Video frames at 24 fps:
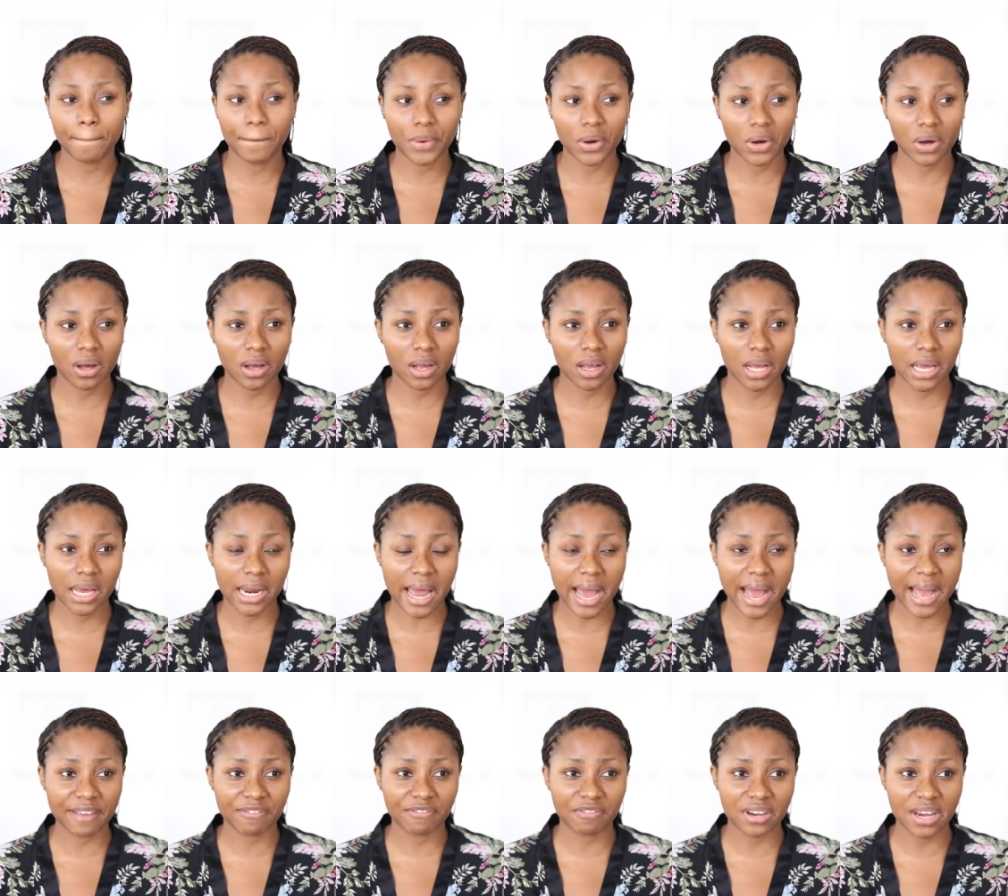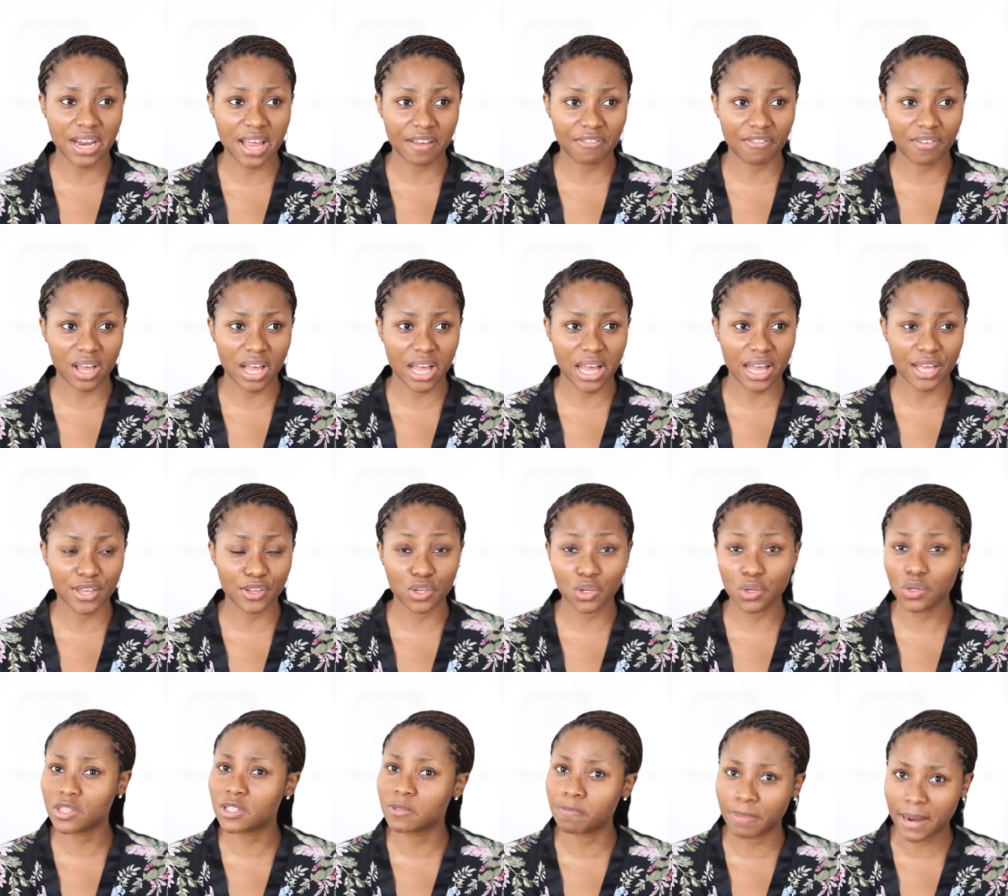but I've never
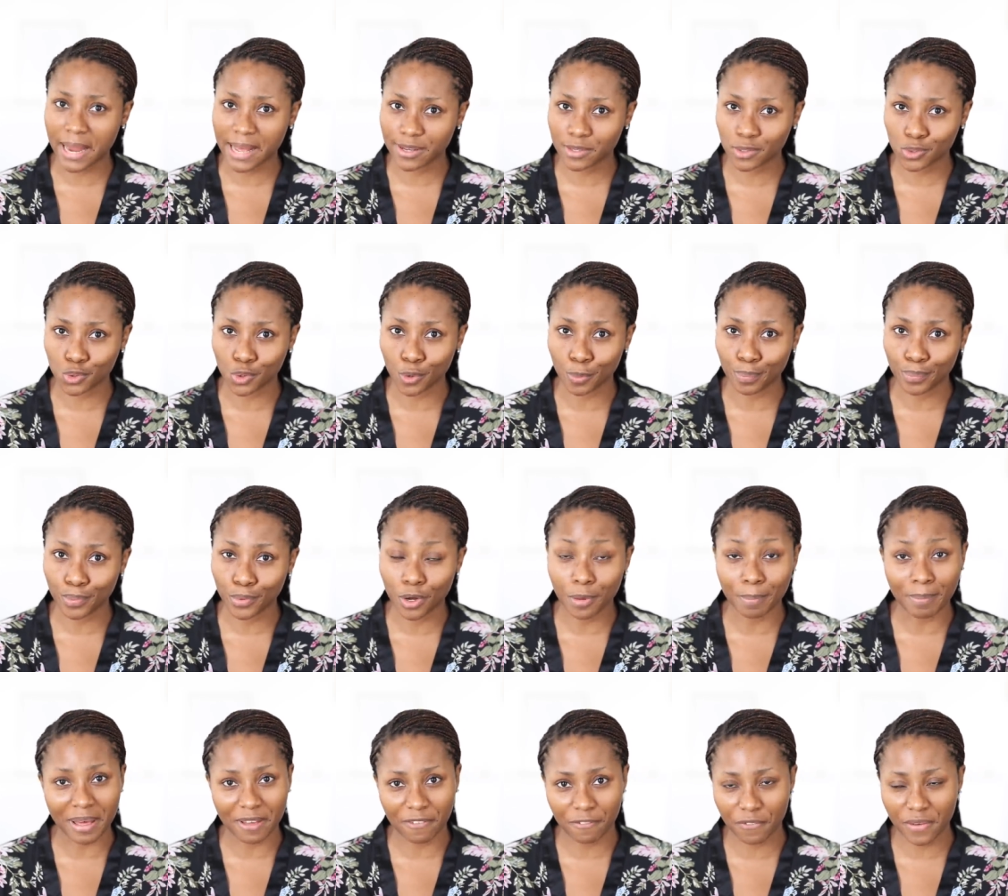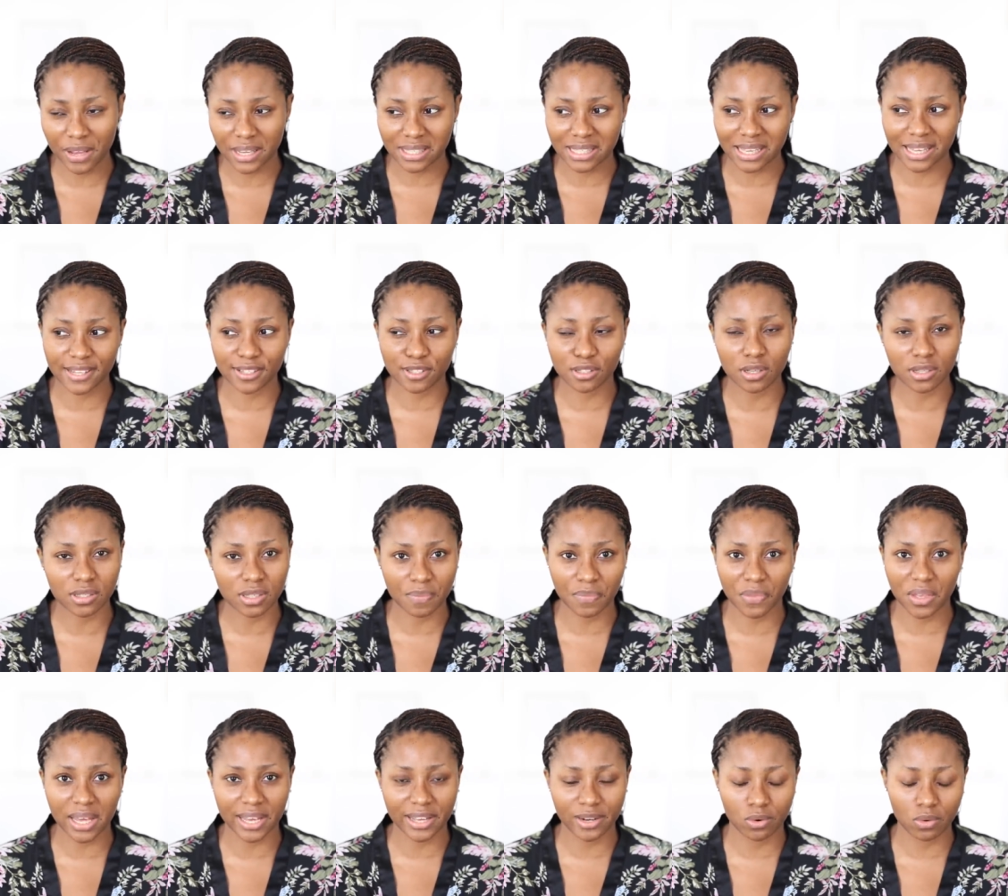used black soap on my face like it's not
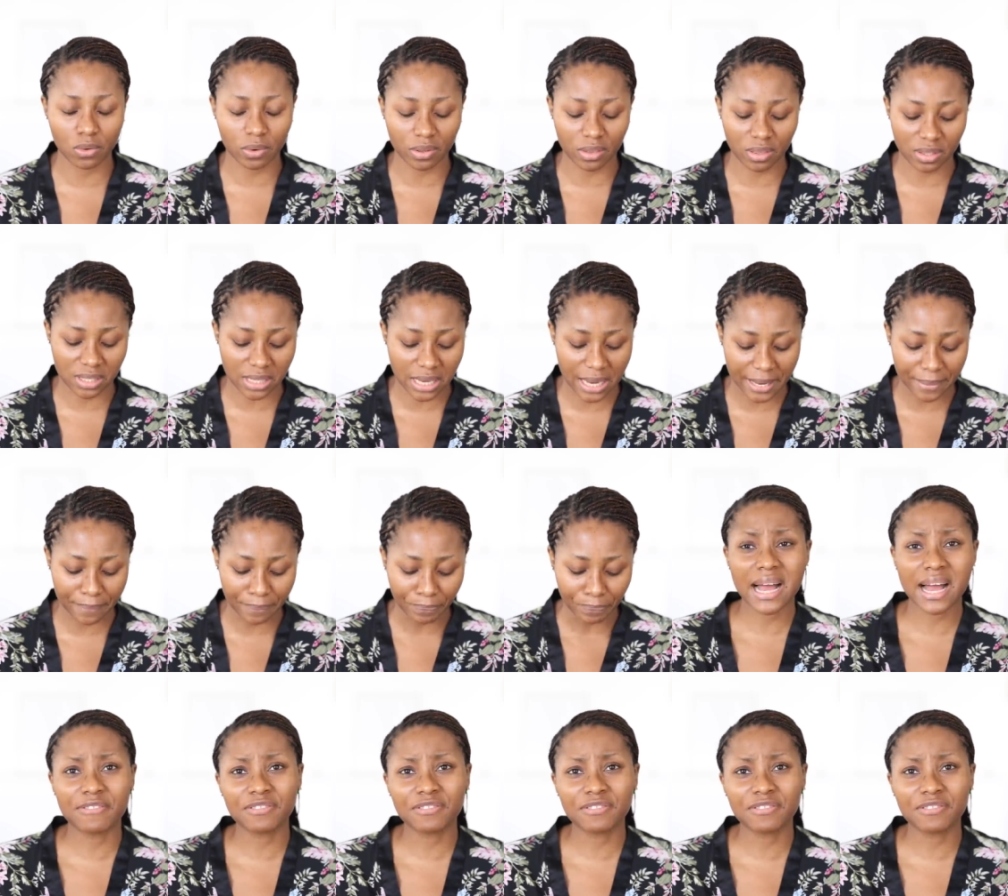something I do all the time.